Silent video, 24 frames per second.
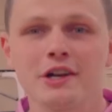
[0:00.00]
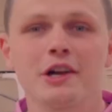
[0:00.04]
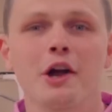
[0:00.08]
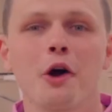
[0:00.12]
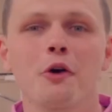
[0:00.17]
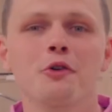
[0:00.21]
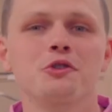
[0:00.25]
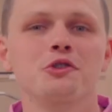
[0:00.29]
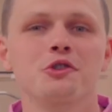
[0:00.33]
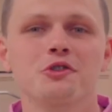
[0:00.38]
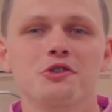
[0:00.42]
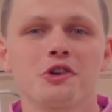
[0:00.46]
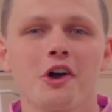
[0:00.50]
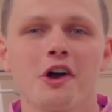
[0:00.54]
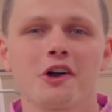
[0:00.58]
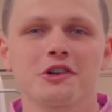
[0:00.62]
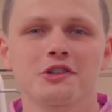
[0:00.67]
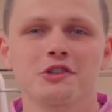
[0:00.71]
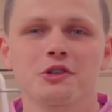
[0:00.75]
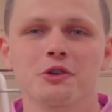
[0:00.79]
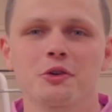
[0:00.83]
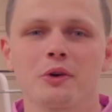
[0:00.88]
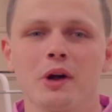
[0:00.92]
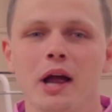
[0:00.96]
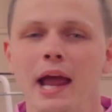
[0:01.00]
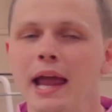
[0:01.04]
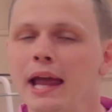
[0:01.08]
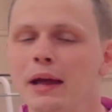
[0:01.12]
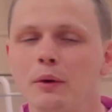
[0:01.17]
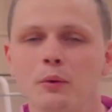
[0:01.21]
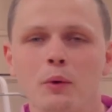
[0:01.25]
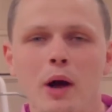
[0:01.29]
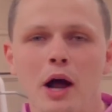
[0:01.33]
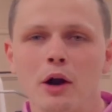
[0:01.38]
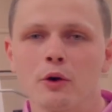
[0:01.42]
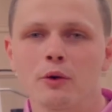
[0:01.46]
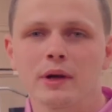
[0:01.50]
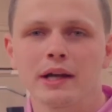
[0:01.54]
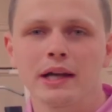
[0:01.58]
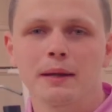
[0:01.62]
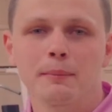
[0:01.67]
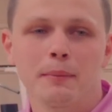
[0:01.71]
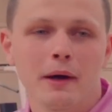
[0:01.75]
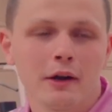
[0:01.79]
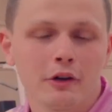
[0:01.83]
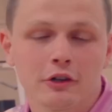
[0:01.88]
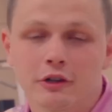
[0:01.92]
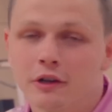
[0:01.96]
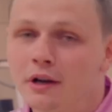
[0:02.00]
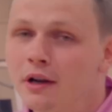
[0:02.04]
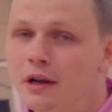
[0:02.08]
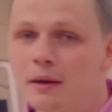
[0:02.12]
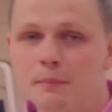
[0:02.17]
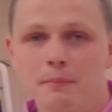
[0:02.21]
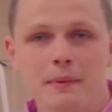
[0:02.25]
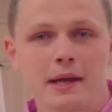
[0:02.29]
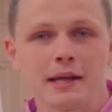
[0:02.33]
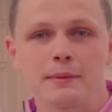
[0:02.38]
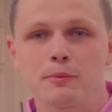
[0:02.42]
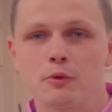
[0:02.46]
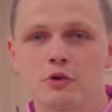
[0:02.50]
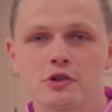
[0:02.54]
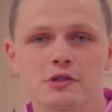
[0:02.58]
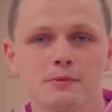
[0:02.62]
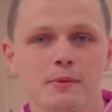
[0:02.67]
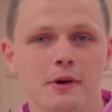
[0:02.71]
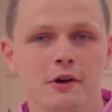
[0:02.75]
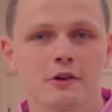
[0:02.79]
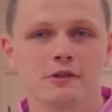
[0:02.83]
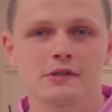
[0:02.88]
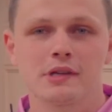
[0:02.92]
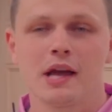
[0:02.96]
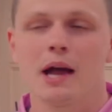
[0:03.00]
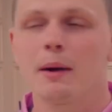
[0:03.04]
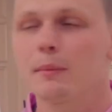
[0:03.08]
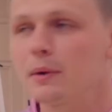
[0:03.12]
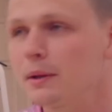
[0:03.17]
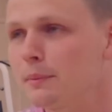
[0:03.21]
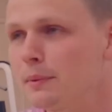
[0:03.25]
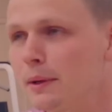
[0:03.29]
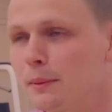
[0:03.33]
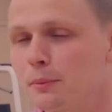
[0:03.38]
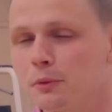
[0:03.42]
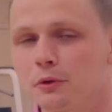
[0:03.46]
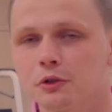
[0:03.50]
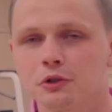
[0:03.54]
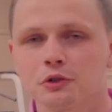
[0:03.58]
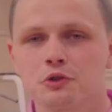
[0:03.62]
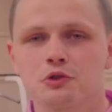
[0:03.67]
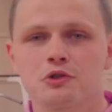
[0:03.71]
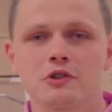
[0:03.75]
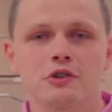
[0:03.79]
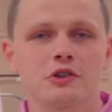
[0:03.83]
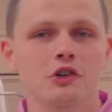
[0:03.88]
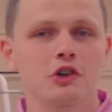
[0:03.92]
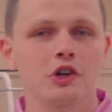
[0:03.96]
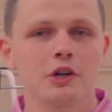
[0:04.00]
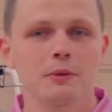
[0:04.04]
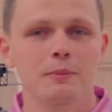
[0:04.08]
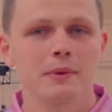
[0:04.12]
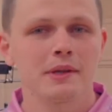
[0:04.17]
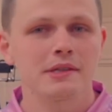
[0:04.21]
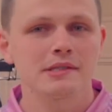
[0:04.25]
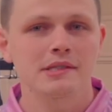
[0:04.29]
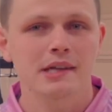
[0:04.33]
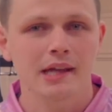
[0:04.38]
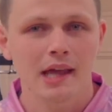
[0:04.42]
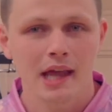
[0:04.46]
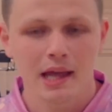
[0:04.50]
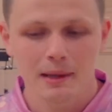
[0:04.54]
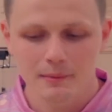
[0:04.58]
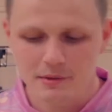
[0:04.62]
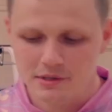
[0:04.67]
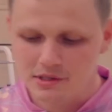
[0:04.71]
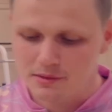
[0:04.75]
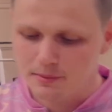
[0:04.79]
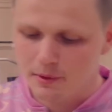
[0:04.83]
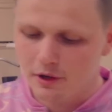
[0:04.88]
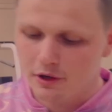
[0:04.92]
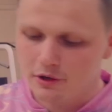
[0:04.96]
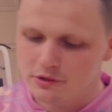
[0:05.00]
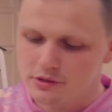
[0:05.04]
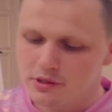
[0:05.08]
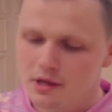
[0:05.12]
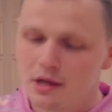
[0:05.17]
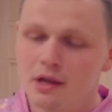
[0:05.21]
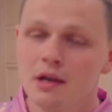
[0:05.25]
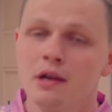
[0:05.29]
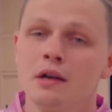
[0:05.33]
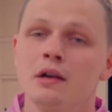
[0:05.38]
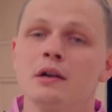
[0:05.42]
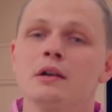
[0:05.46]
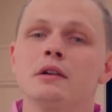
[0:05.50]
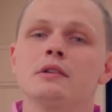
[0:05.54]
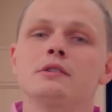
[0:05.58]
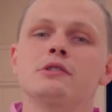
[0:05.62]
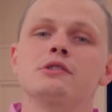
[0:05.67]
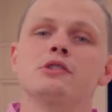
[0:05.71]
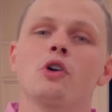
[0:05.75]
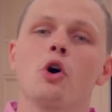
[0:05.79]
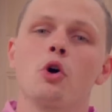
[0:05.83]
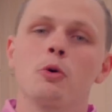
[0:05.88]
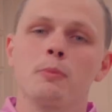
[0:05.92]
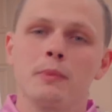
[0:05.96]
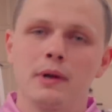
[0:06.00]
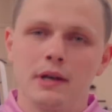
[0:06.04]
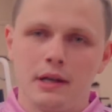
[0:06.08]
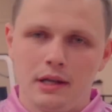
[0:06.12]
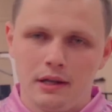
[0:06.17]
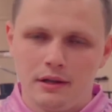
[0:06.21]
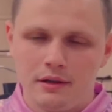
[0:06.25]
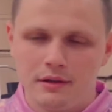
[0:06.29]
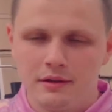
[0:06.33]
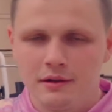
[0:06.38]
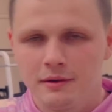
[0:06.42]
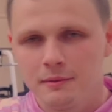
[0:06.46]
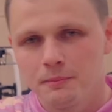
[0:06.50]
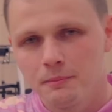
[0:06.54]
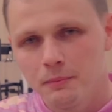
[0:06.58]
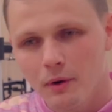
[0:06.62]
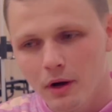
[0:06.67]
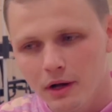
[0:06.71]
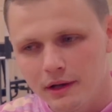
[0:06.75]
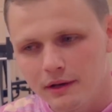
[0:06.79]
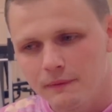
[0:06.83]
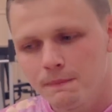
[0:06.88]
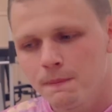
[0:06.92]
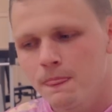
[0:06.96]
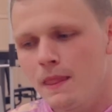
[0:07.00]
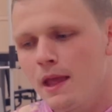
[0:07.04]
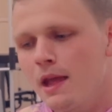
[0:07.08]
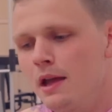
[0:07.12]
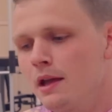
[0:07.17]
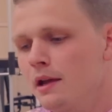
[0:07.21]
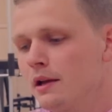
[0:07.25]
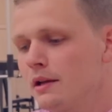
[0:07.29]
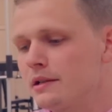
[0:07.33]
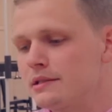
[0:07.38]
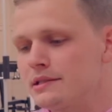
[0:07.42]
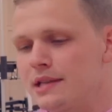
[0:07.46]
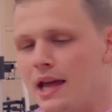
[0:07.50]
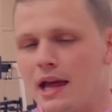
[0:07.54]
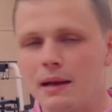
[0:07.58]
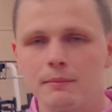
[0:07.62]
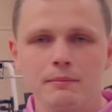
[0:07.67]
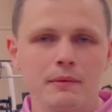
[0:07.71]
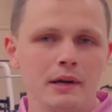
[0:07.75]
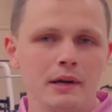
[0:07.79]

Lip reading: coach you talk to, hey, how do I get better? Make more spares. How many people are losing 30 pins a game in spares? So many. But 10